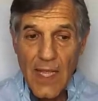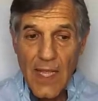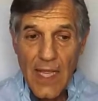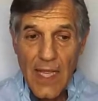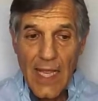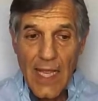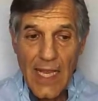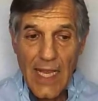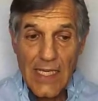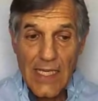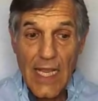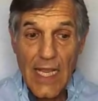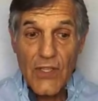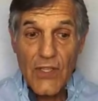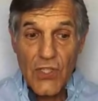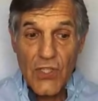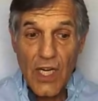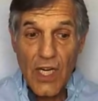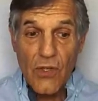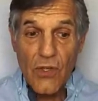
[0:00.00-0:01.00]
And yes,
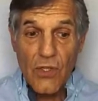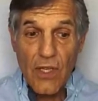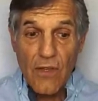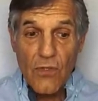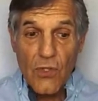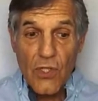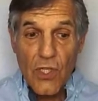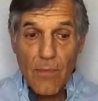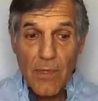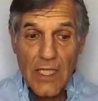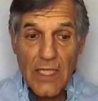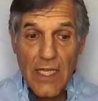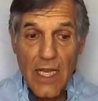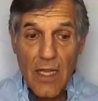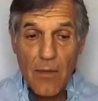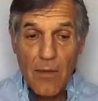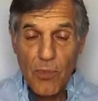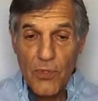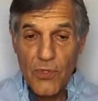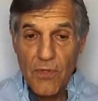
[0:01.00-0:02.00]
and I'll give you some
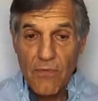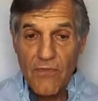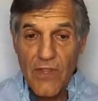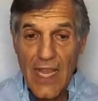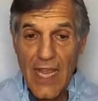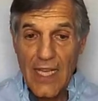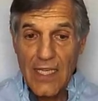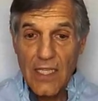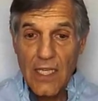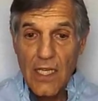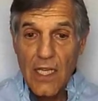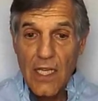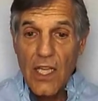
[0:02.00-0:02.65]
examples of that.